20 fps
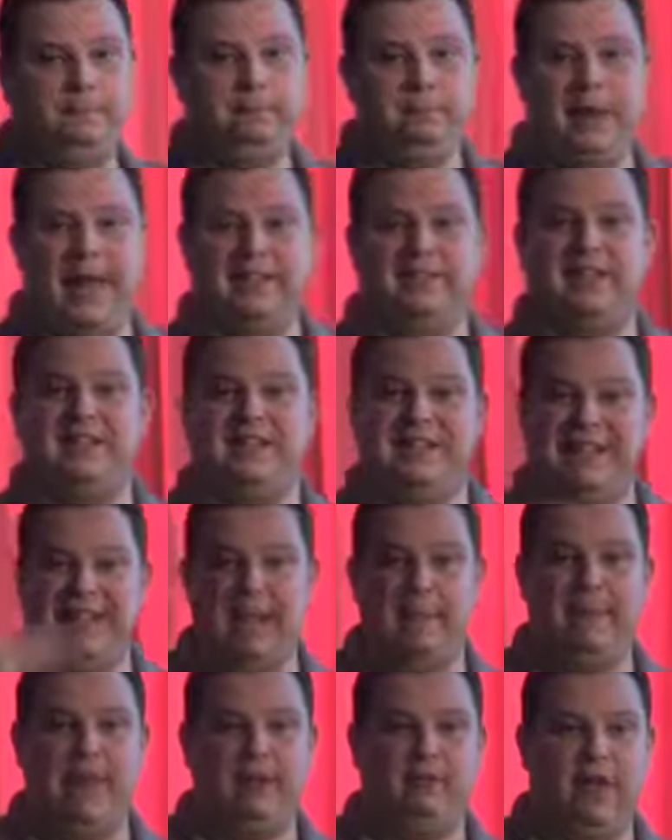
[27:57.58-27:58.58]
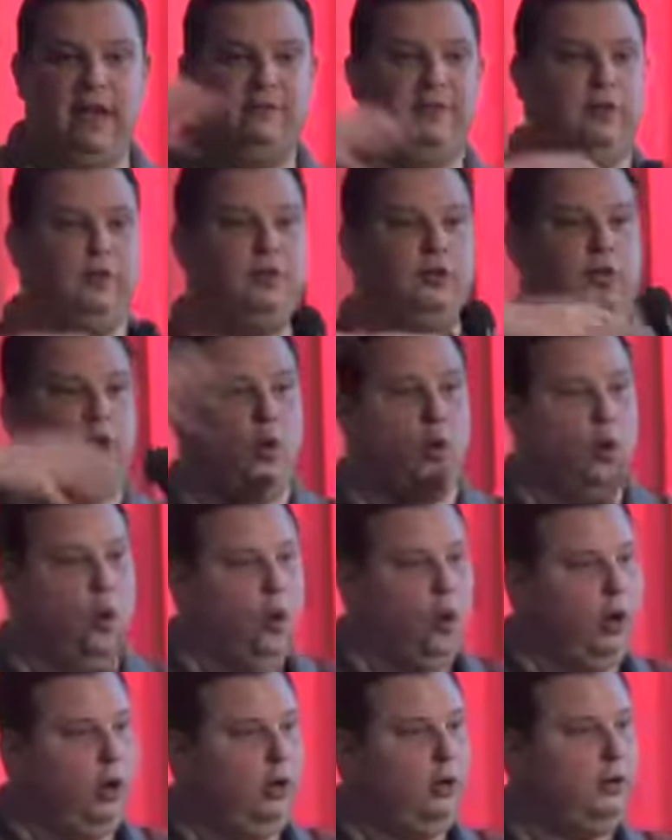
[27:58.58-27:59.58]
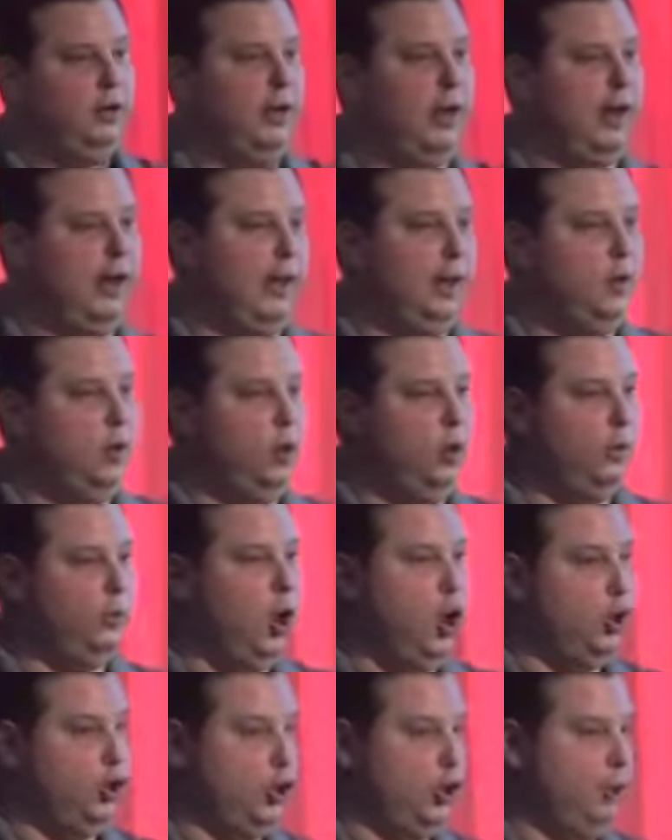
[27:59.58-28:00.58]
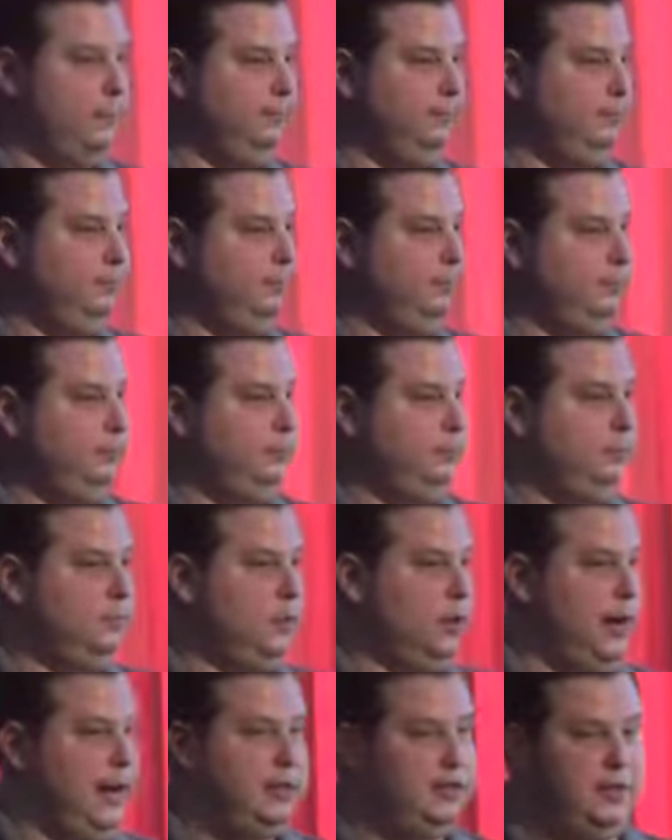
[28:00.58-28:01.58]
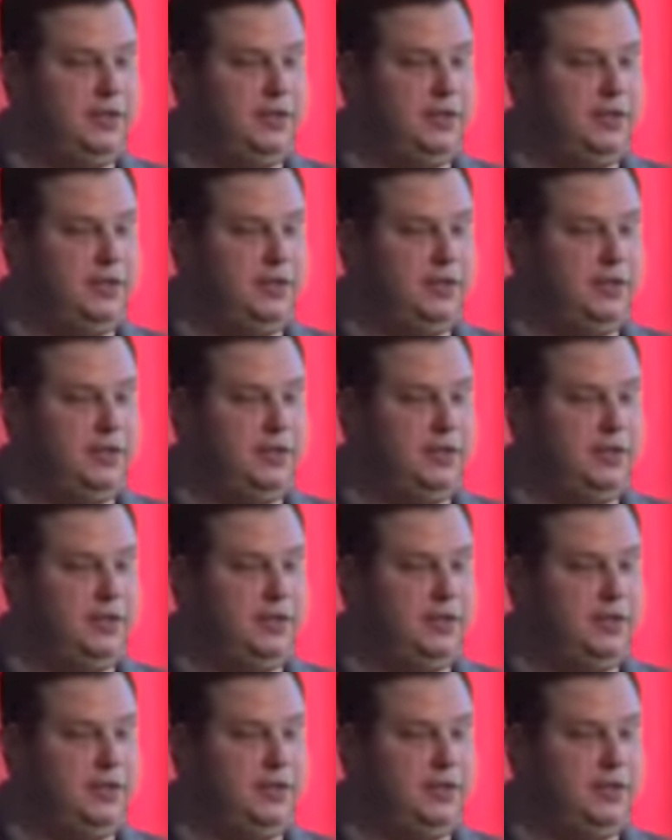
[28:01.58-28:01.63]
at the DMA level or larger. All right, so